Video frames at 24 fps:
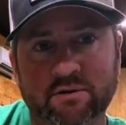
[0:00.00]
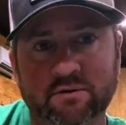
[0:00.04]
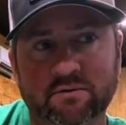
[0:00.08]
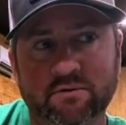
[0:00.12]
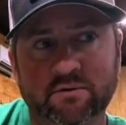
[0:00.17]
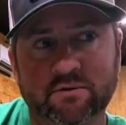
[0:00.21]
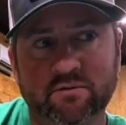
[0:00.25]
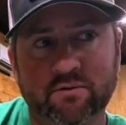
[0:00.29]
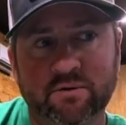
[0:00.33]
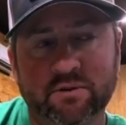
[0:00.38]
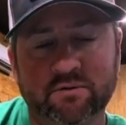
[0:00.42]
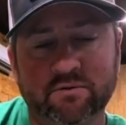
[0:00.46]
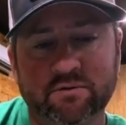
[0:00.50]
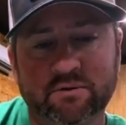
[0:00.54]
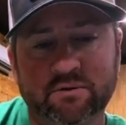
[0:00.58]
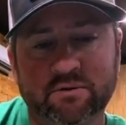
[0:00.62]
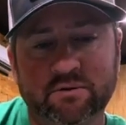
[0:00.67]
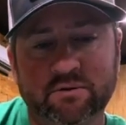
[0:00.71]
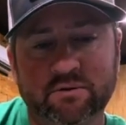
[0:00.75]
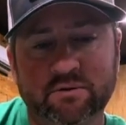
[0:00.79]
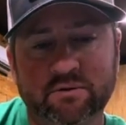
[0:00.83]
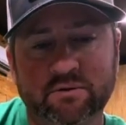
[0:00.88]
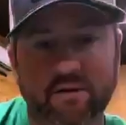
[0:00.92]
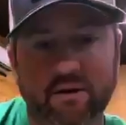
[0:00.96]
which was which was
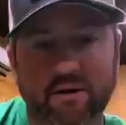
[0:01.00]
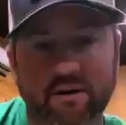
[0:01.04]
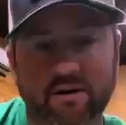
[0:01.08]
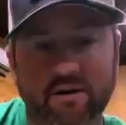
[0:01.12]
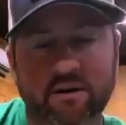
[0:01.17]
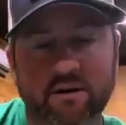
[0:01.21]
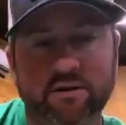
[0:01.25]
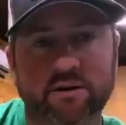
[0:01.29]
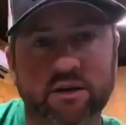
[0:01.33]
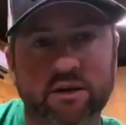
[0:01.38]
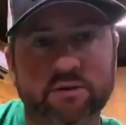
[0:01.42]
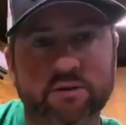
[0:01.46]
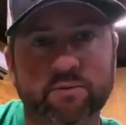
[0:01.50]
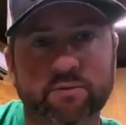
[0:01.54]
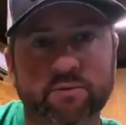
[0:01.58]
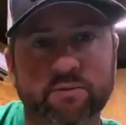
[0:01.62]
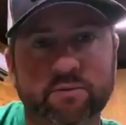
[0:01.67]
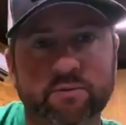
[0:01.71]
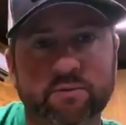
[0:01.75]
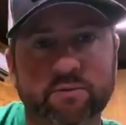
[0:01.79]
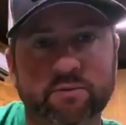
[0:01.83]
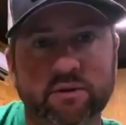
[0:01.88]
definitely a good adjustment